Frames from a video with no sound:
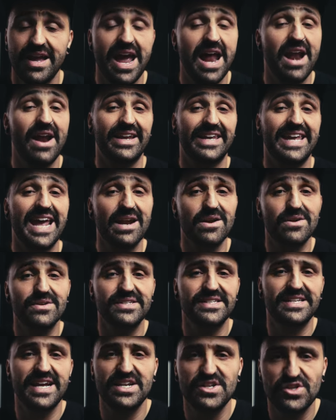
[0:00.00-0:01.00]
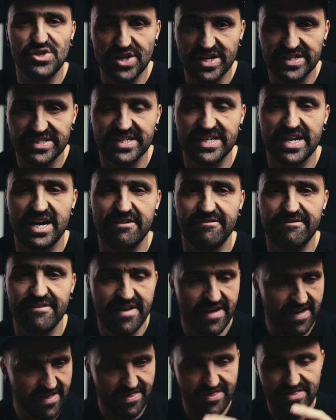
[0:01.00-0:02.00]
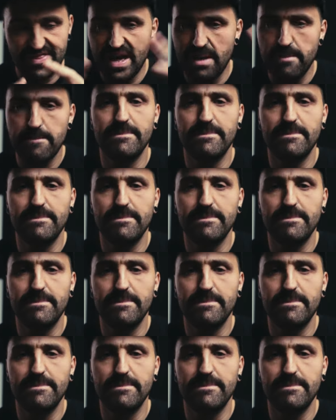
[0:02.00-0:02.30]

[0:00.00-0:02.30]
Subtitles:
And I cannot state just enough that